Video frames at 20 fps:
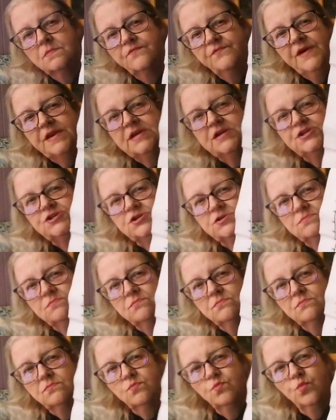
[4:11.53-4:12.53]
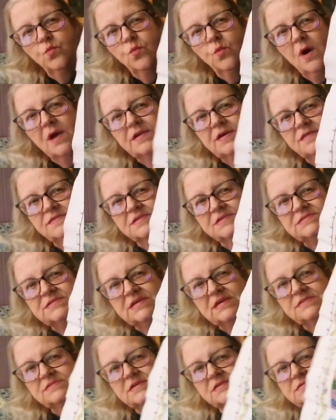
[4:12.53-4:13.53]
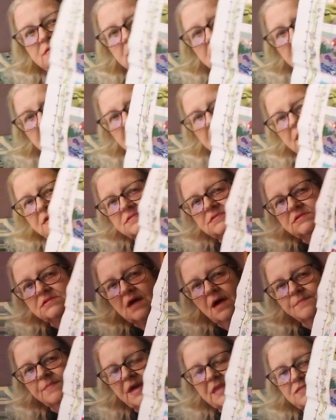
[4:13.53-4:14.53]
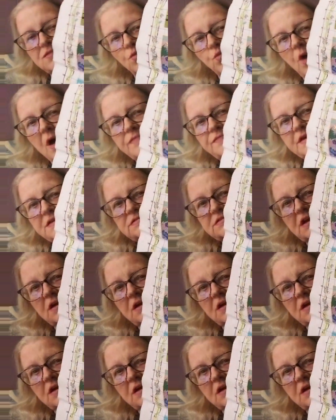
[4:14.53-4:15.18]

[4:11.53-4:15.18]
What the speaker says: finish one of the seasons at least. I mean, the one that's